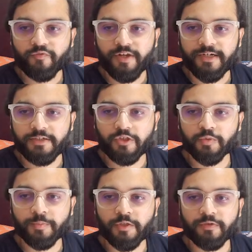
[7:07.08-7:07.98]
weight
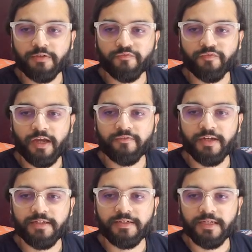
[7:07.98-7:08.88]
is between 5
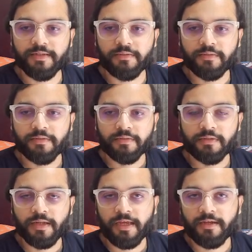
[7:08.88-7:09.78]
and 10,
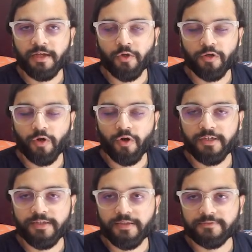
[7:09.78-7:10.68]
like I
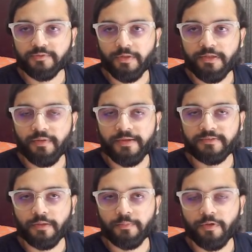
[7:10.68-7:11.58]
already explained the
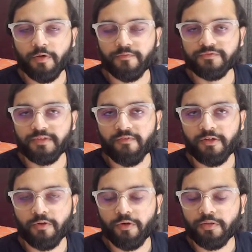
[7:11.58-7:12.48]
example of
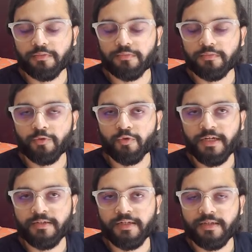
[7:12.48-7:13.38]
7, or you
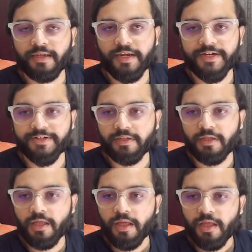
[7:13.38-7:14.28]
can take 8,
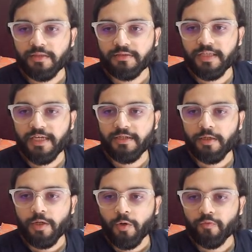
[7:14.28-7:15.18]

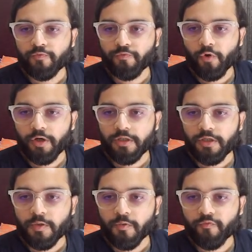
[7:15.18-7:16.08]
then
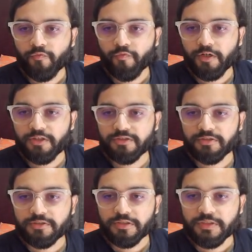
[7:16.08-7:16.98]
for
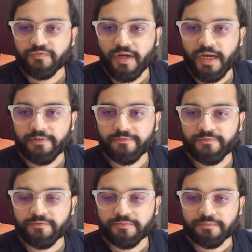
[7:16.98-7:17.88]
first 5